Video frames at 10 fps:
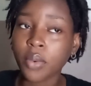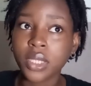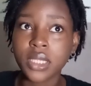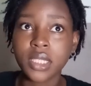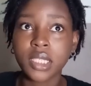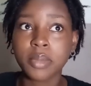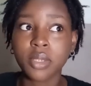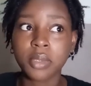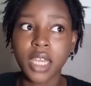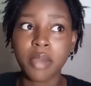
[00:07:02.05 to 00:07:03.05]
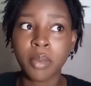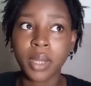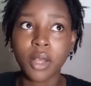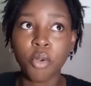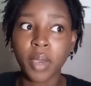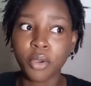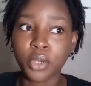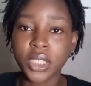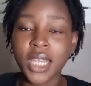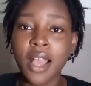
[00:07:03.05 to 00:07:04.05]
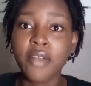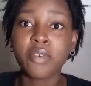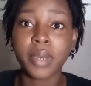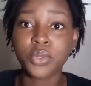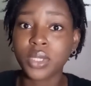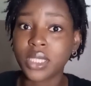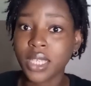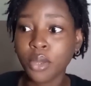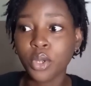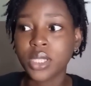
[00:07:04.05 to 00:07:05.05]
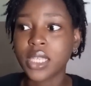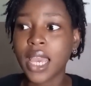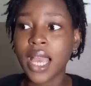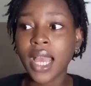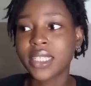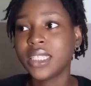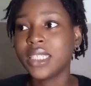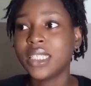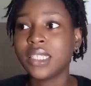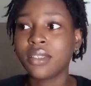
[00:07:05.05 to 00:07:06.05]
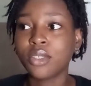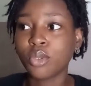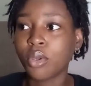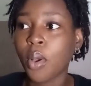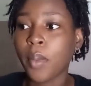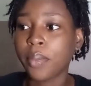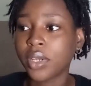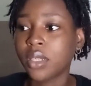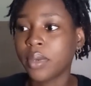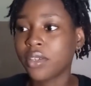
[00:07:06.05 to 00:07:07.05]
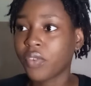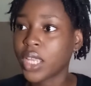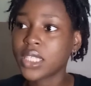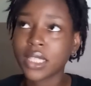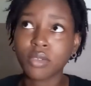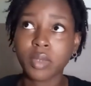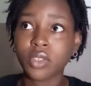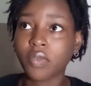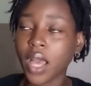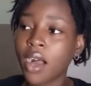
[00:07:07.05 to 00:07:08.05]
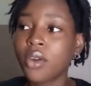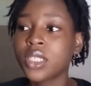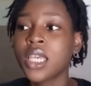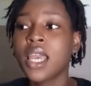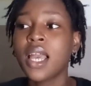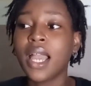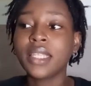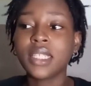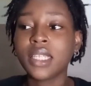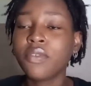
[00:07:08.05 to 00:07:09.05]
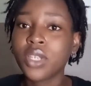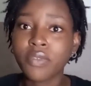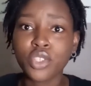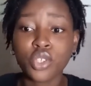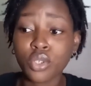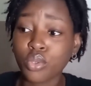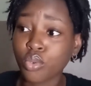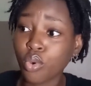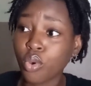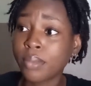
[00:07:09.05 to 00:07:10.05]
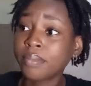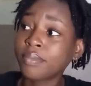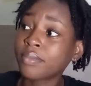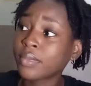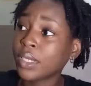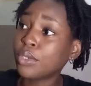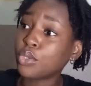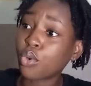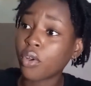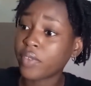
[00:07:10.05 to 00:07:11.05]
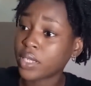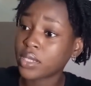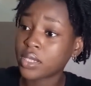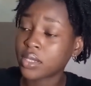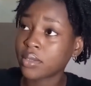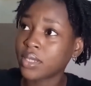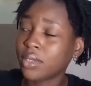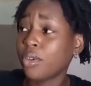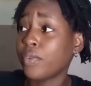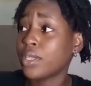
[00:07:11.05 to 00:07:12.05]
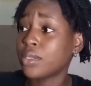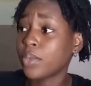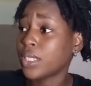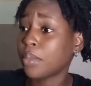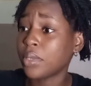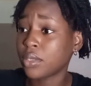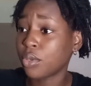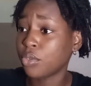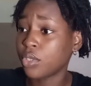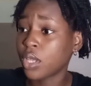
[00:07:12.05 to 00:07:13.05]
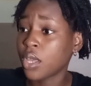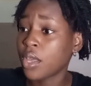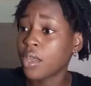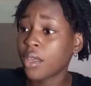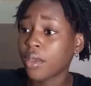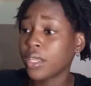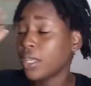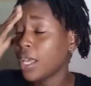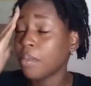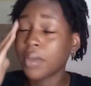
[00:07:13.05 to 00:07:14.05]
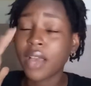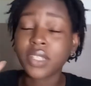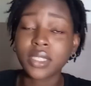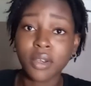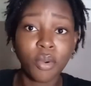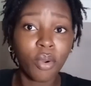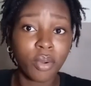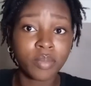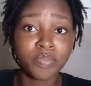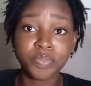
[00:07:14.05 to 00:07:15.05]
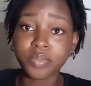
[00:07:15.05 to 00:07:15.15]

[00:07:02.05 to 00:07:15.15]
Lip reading: I want it to be something that I remember that, oh my gosh, for my 22nd, I actually took my birthday by the reins. I took myself out. I did, even if it's just to go to Corbett. Is it Corbett? Where's that place called? After Town Hall.